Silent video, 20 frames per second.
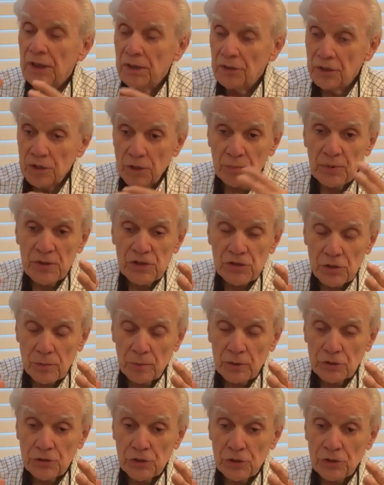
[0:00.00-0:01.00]
In the
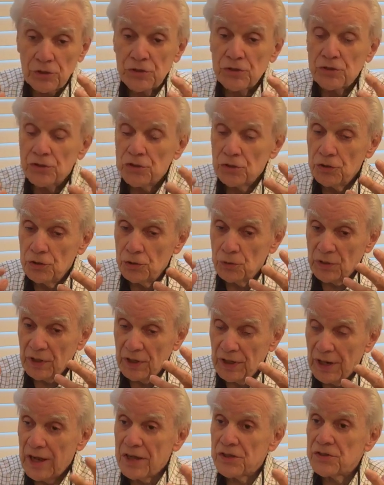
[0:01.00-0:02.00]
Episcopal Church, you could
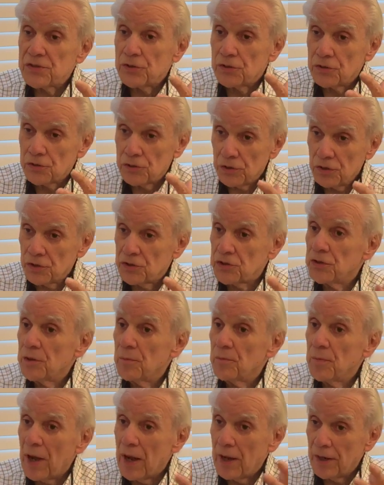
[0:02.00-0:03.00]
ask the church to
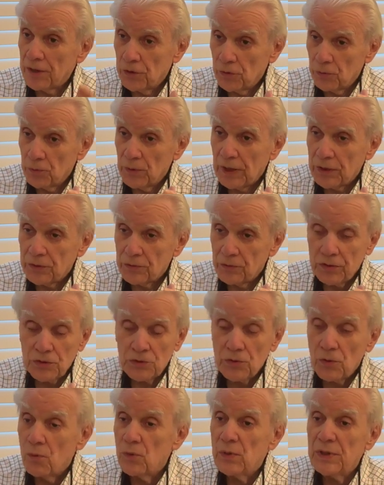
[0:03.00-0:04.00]
buy your rectory.
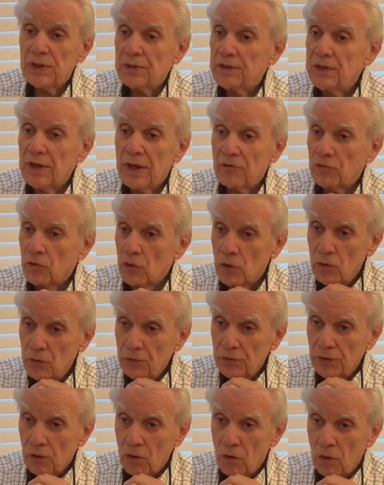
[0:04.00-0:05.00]
So we had never mm-hmm.
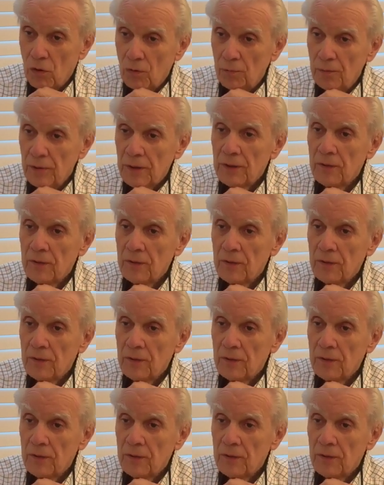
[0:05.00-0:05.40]
owned a home.